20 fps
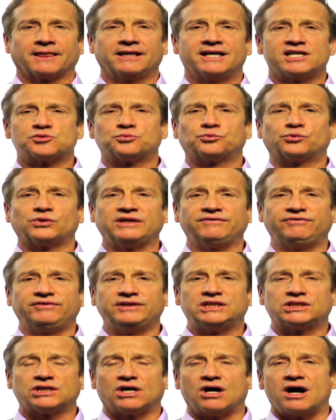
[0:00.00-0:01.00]
Let's
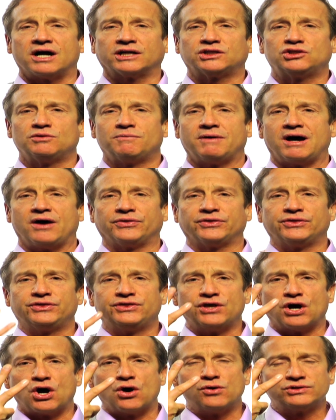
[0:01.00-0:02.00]
briefly talk to you about
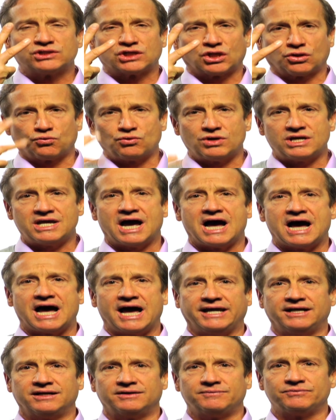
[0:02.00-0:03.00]
those three
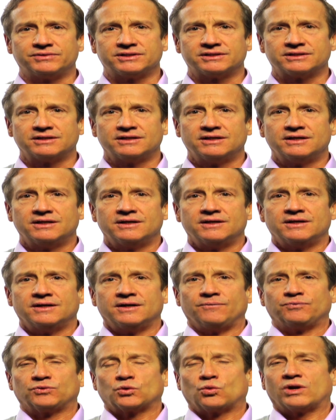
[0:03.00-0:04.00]
items.
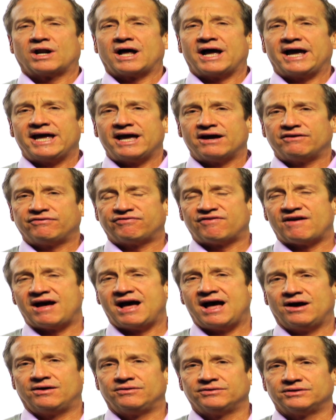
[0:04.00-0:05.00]
What I have
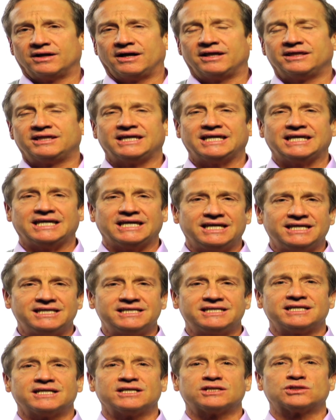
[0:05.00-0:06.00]
found, the
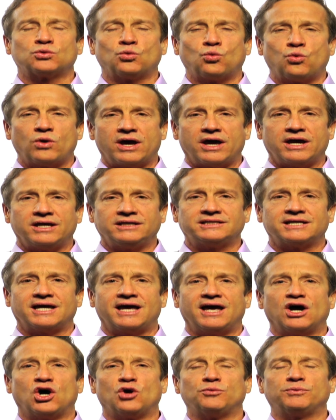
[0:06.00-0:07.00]
easiest way to
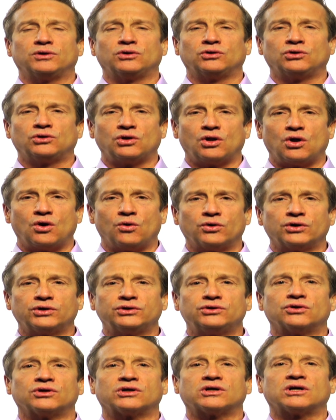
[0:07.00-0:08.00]
help lower
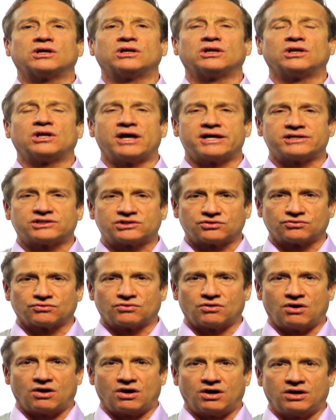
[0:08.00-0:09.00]
your
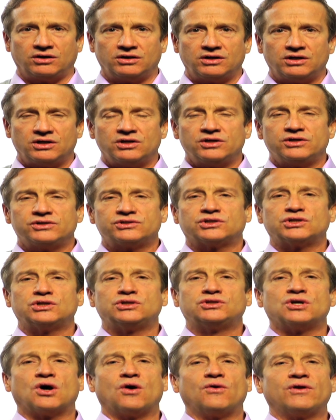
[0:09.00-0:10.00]
cholesterol so you
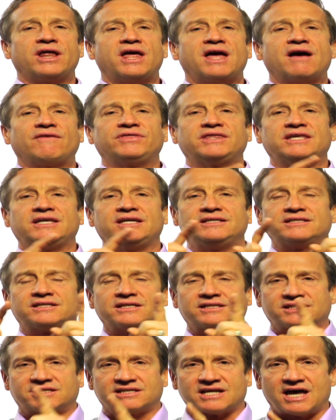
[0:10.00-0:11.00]
don't have these
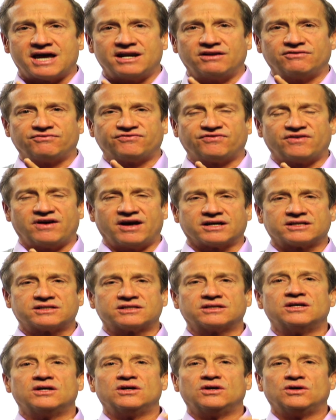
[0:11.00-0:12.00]
side effects